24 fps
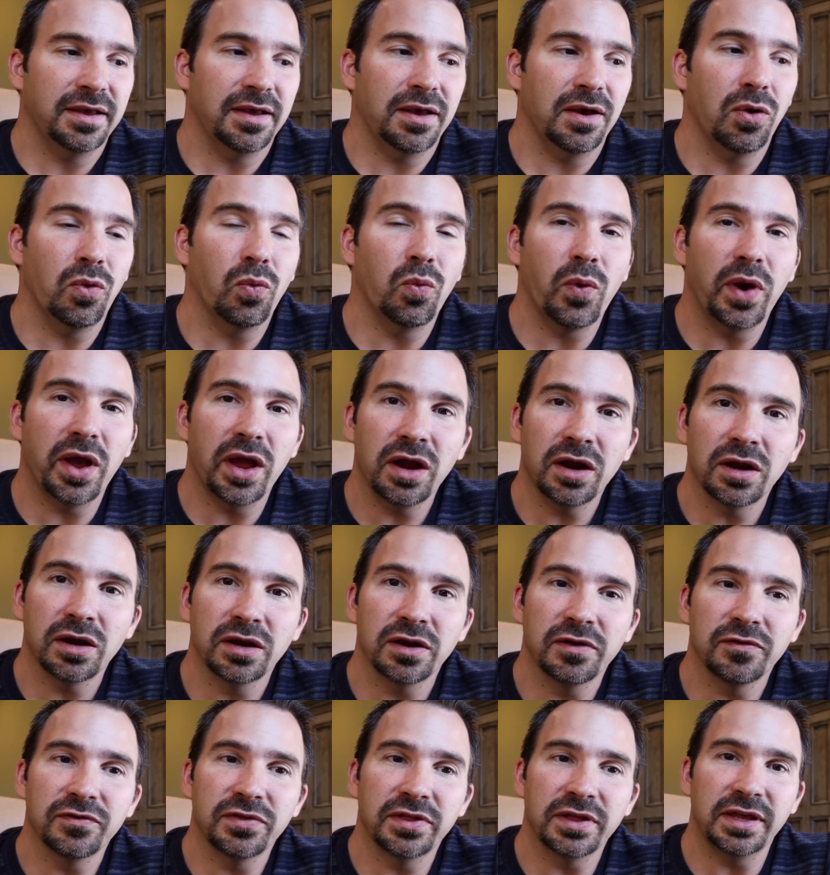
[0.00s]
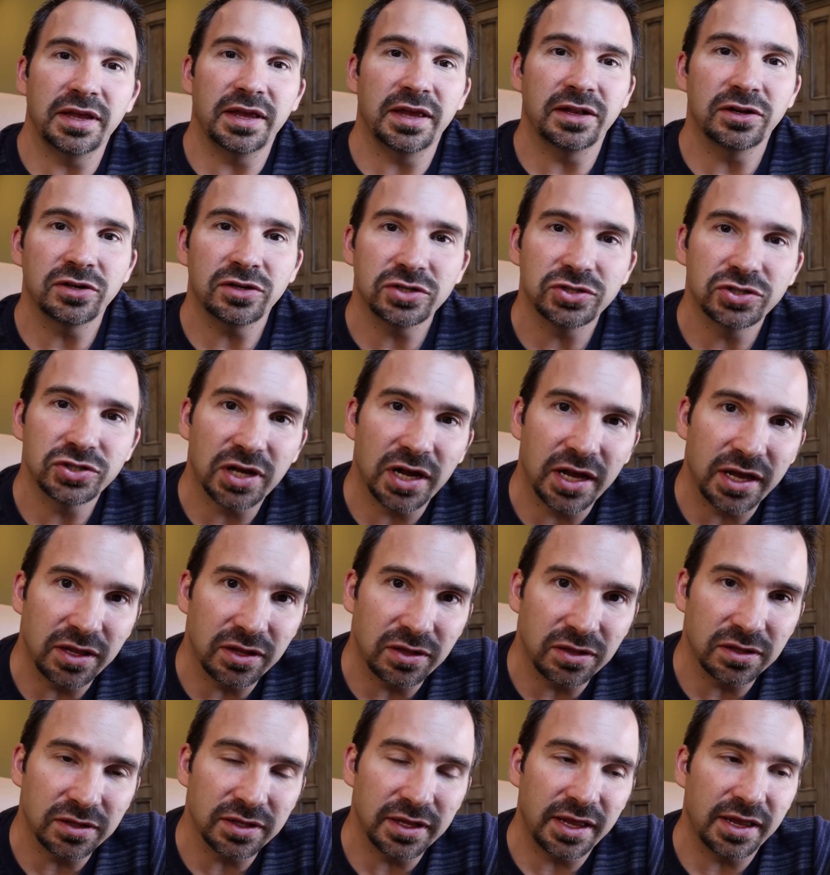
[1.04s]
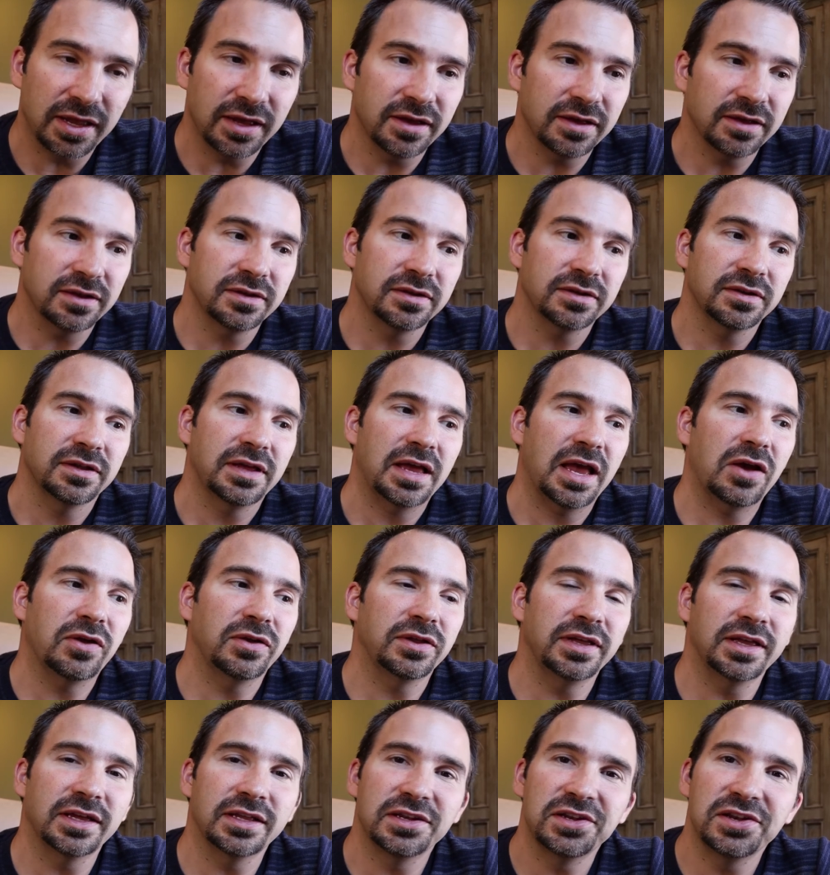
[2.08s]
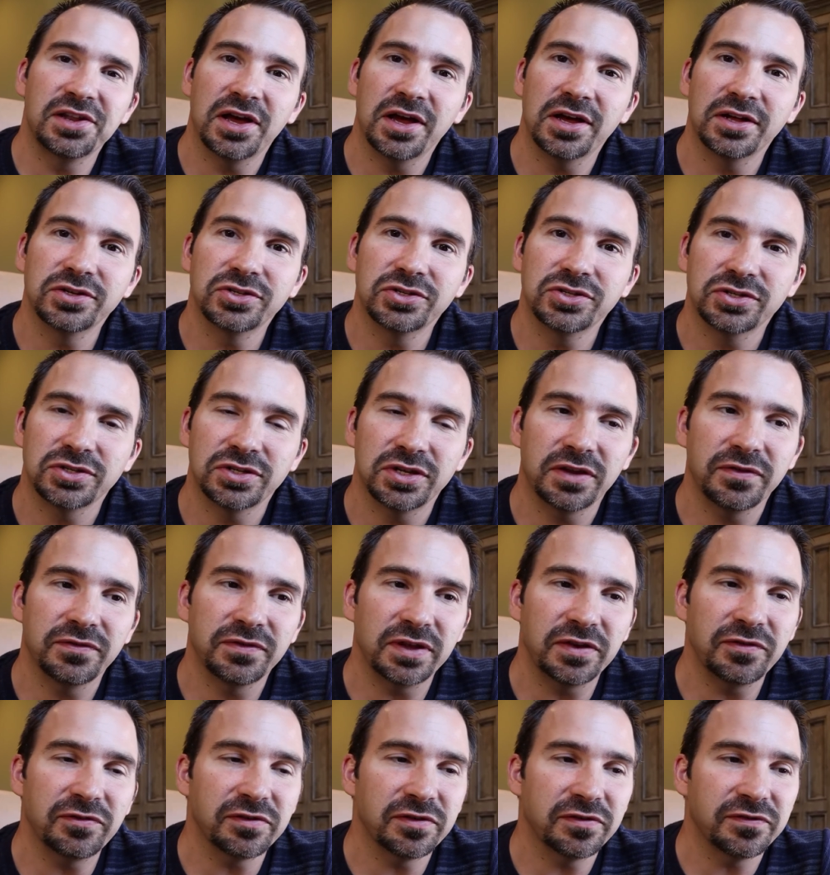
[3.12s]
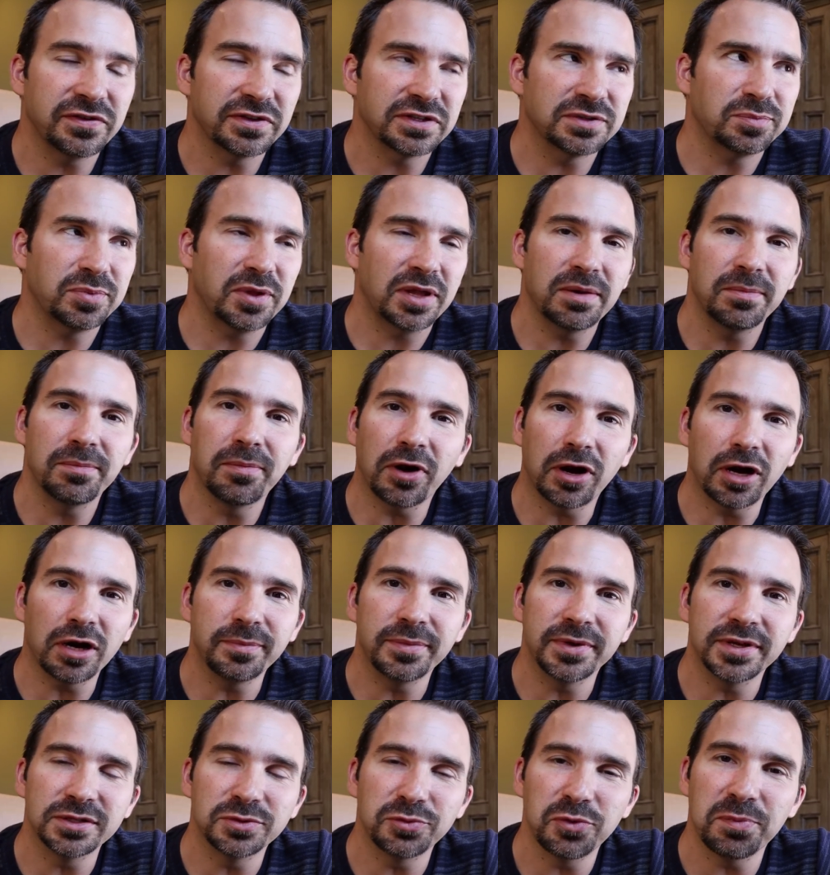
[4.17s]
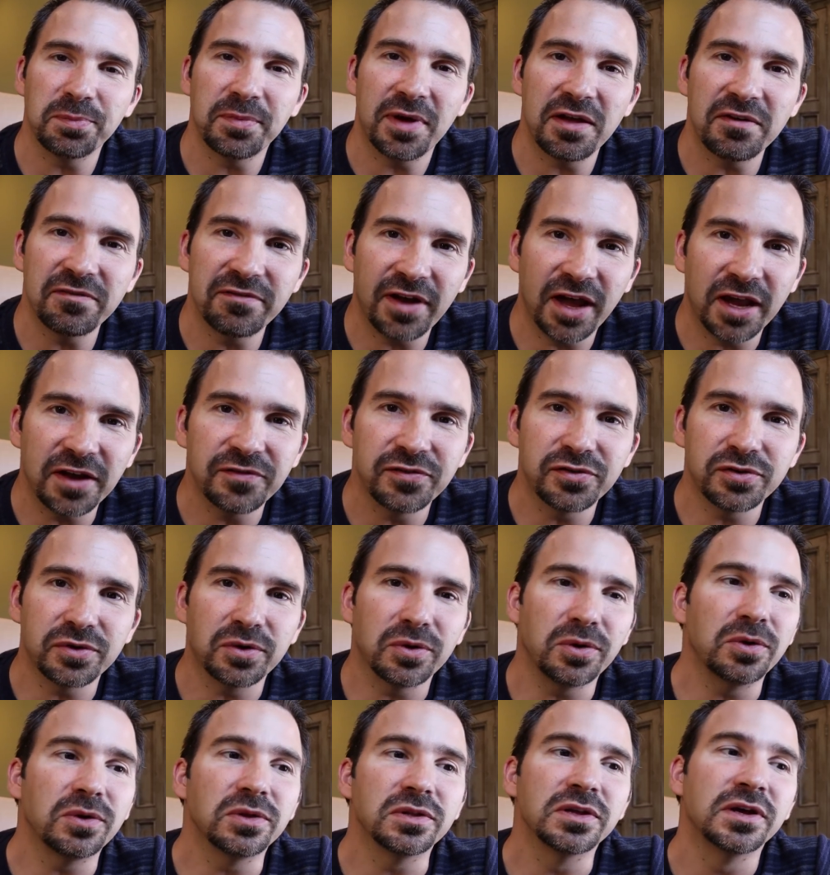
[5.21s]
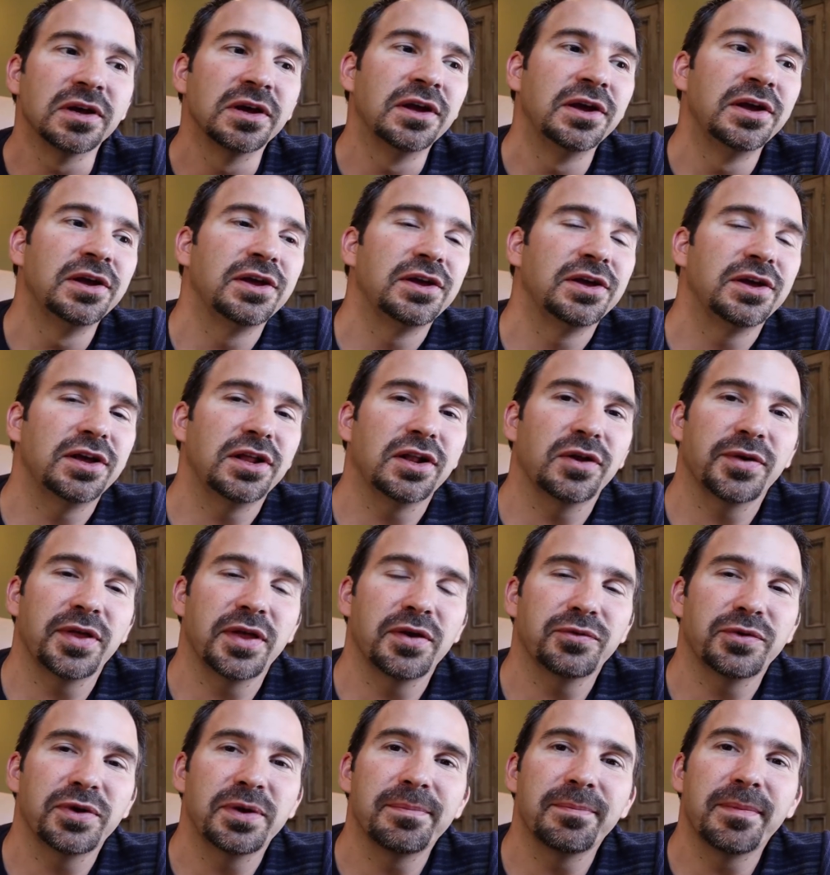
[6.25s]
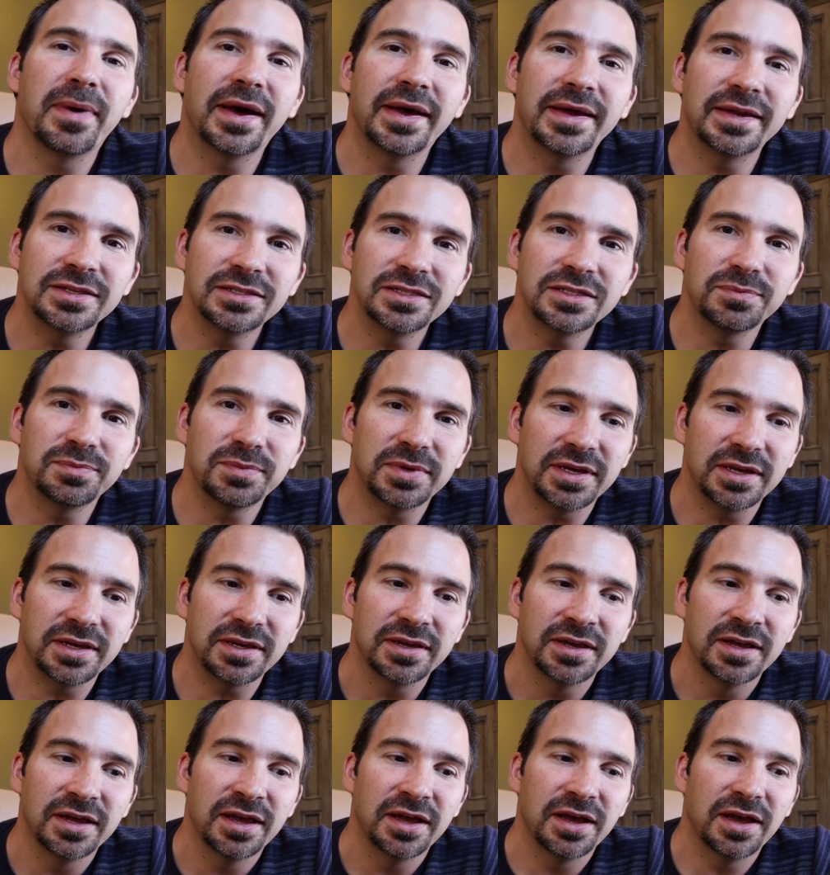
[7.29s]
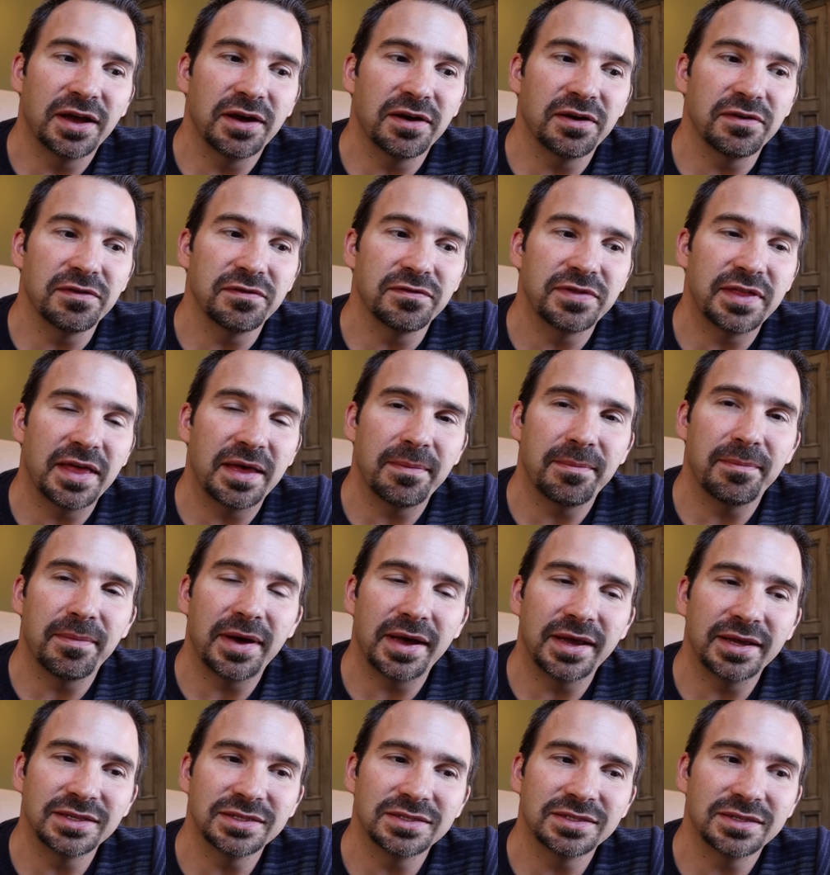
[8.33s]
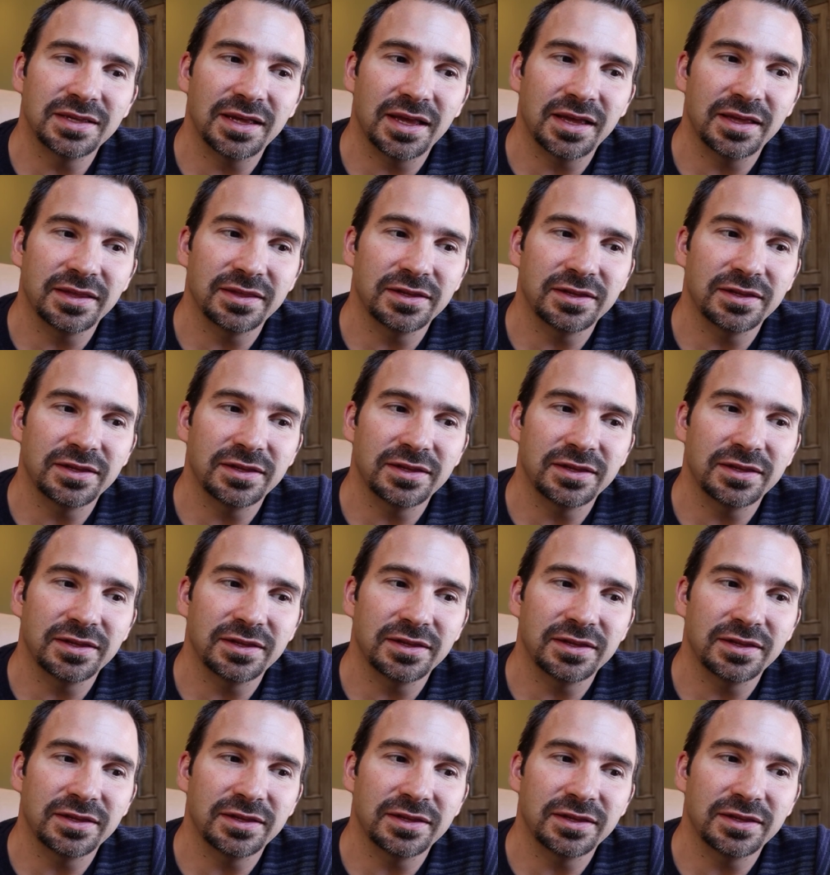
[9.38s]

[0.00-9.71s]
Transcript: aware of the inner child and how to get in touch, even, even if it's playing Barbies with my five year old, you know, it reminds me of that mindset.